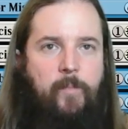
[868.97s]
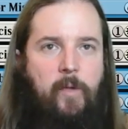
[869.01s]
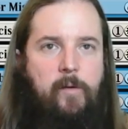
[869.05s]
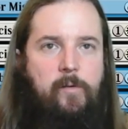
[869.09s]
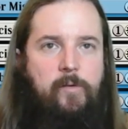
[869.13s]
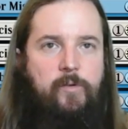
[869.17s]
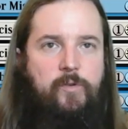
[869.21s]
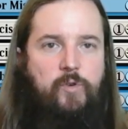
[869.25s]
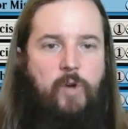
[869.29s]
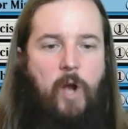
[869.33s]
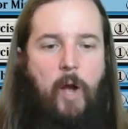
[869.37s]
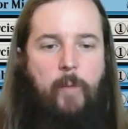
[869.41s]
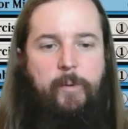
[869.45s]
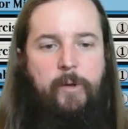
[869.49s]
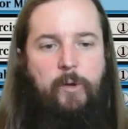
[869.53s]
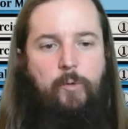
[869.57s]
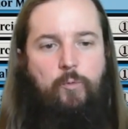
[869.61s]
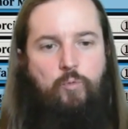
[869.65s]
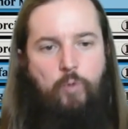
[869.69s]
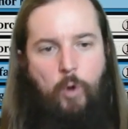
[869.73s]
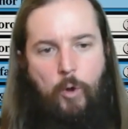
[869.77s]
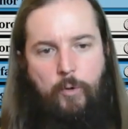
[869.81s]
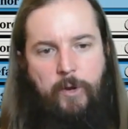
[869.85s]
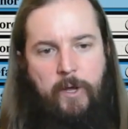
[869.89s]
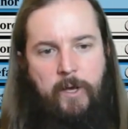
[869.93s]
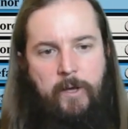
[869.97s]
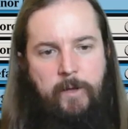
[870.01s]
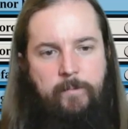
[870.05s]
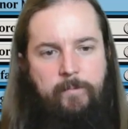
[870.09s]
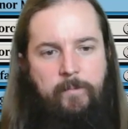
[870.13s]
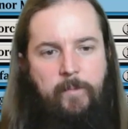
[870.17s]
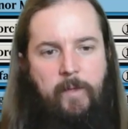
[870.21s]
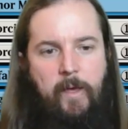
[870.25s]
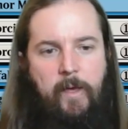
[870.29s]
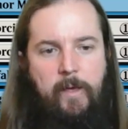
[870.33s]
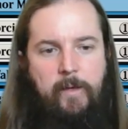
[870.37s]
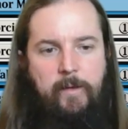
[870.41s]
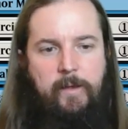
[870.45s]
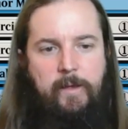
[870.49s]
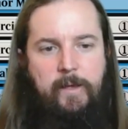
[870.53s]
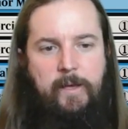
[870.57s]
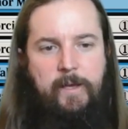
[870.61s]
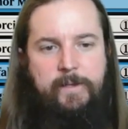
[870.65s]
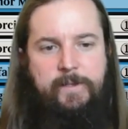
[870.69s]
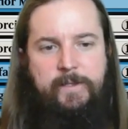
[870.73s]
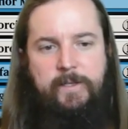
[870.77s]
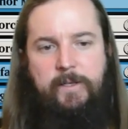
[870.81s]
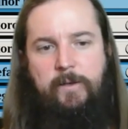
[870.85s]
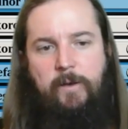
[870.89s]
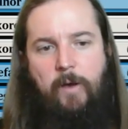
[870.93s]
dropping Rona,
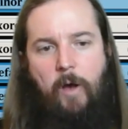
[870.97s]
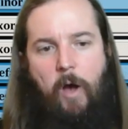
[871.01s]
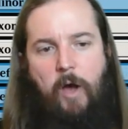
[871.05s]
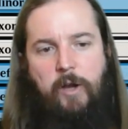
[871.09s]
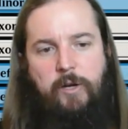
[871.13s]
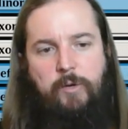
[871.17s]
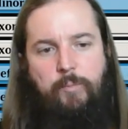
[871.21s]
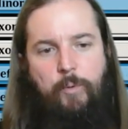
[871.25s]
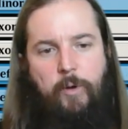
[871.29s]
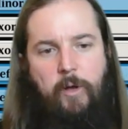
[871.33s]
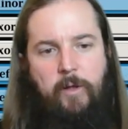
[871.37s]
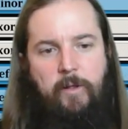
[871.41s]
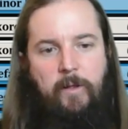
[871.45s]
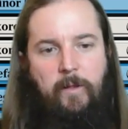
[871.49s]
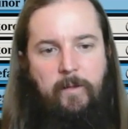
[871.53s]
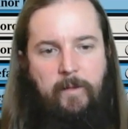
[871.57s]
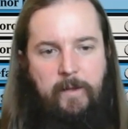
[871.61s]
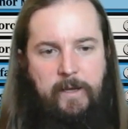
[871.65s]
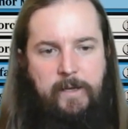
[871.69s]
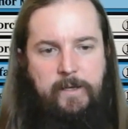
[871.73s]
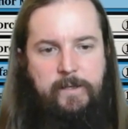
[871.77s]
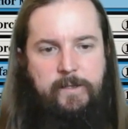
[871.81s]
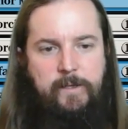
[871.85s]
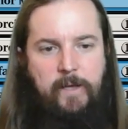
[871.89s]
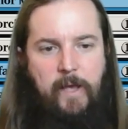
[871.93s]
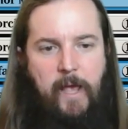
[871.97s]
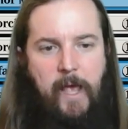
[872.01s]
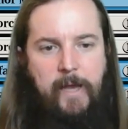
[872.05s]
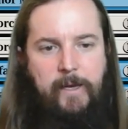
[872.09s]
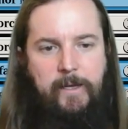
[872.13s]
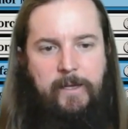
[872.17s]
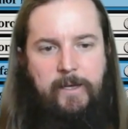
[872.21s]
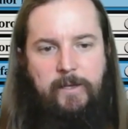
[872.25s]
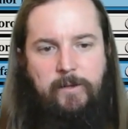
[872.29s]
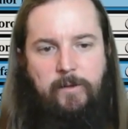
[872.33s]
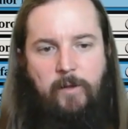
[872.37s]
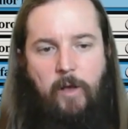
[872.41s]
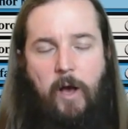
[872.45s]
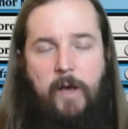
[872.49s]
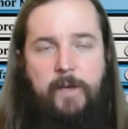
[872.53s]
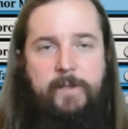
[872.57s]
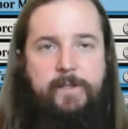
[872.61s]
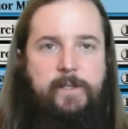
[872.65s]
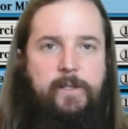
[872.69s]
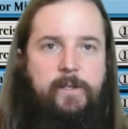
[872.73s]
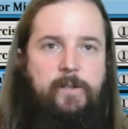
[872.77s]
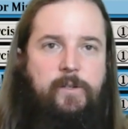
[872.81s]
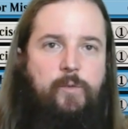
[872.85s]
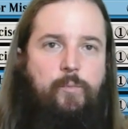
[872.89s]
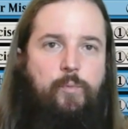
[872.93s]
Kitsa, Otterball Elite, and Get
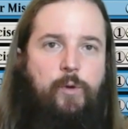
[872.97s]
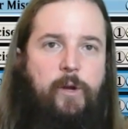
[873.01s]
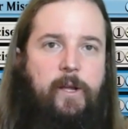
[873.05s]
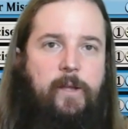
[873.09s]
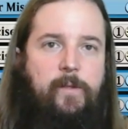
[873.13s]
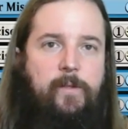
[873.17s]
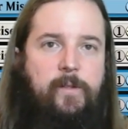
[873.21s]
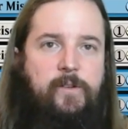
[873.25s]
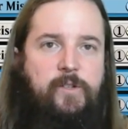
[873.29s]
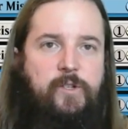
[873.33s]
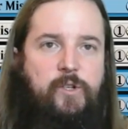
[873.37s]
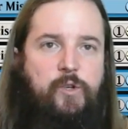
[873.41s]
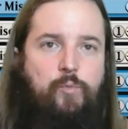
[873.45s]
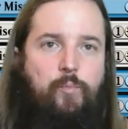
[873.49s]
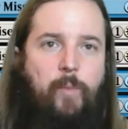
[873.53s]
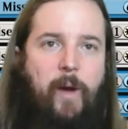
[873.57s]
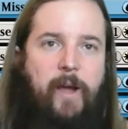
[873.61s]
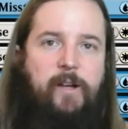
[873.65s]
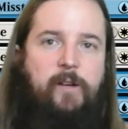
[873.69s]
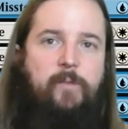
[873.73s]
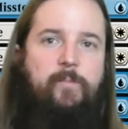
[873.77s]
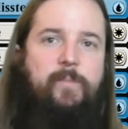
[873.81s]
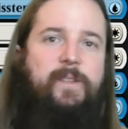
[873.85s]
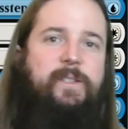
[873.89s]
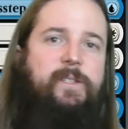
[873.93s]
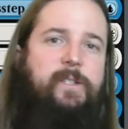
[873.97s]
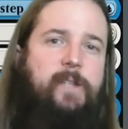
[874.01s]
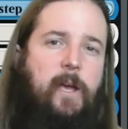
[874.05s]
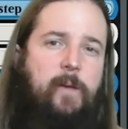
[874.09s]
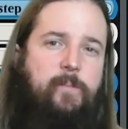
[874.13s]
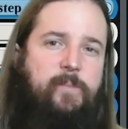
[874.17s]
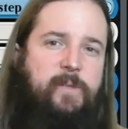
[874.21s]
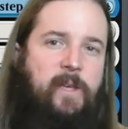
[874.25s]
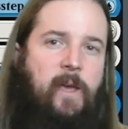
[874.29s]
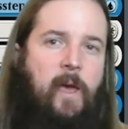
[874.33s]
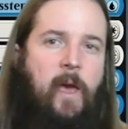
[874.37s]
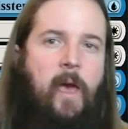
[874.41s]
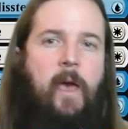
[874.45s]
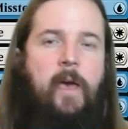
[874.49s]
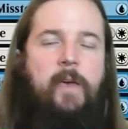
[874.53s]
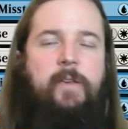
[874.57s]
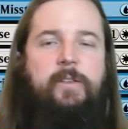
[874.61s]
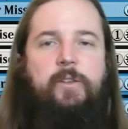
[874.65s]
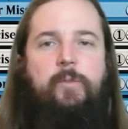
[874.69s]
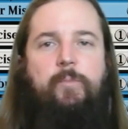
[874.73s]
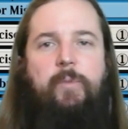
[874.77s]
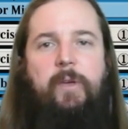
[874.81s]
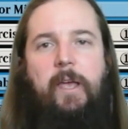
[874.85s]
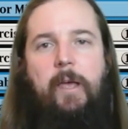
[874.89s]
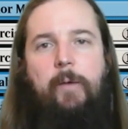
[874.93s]
Lost to bring in the 2 minor missteps.
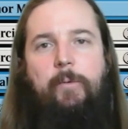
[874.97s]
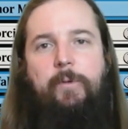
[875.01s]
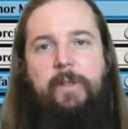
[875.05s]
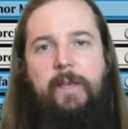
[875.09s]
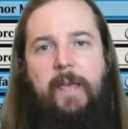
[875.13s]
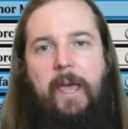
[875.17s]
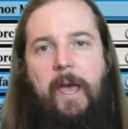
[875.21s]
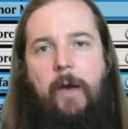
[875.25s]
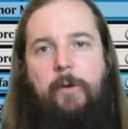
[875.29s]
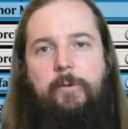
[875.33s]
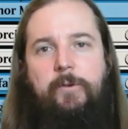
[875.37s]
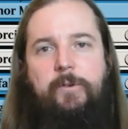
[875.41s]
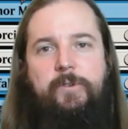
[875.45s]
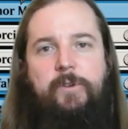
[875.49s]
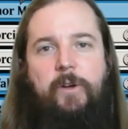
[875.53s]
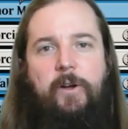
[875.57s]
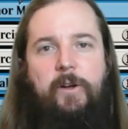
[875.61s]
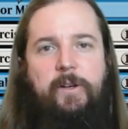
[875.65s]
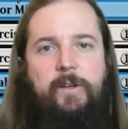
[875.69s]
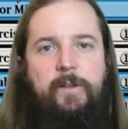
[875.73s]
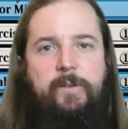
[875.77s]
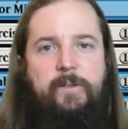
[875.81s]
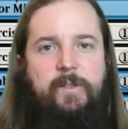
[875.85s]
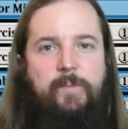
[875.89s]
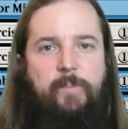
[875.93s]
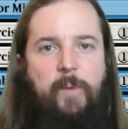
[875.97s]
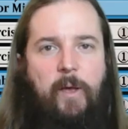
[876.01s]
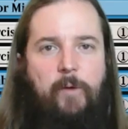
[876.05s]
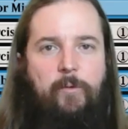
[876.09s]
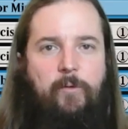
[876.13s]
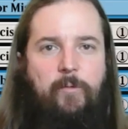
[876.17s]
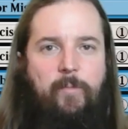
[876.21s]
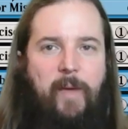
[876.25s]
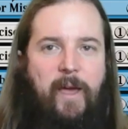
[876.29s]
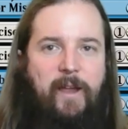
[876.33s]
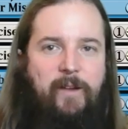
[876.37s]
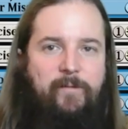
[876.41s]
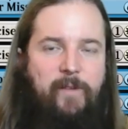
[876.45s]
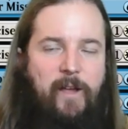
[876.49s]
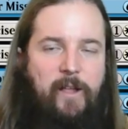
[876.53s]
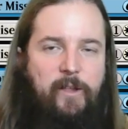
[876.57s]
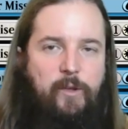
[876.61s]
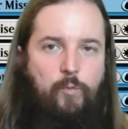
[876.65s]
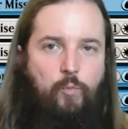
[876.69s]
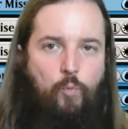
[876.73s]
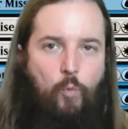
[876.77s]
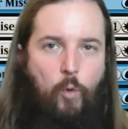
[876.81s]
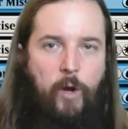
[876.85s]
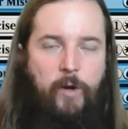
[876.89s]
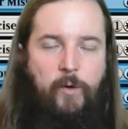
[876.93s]
So being able to counter target spell with mana
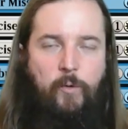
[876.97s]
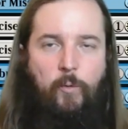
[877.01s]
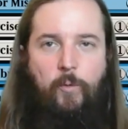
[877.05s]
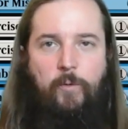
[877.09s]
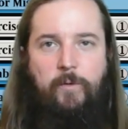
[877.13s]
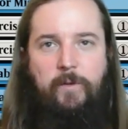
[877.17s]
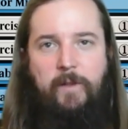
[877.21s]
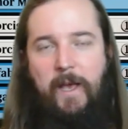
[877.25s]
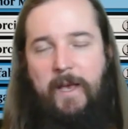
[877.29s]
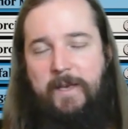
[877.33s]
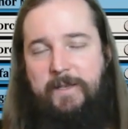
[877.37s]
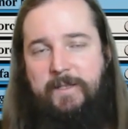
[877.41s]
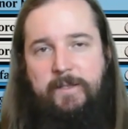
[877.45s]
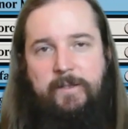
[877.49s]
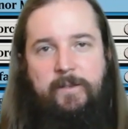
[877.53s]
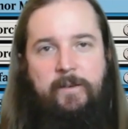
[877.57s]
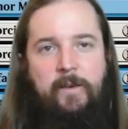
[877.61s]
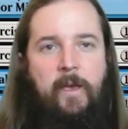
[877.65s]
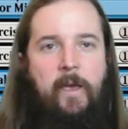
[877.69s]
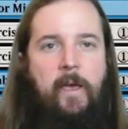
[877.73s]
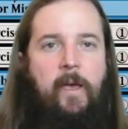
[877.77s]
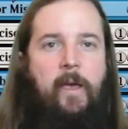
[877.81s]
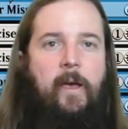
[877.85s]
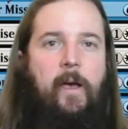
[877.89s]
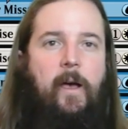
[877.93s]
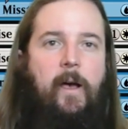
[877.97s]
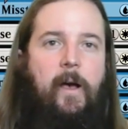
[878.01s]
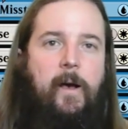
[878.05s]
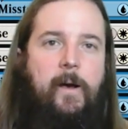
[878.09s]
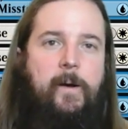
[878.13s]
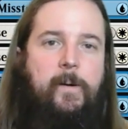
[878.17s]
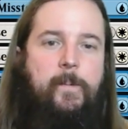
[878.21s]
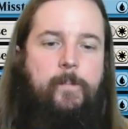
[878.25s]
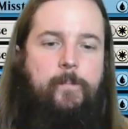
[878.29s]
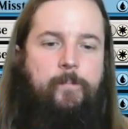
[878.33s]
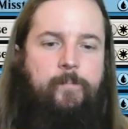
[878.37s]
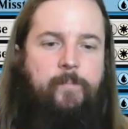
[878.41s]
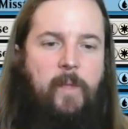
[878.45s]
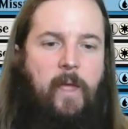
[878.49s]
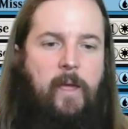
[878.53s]
value 1 or less can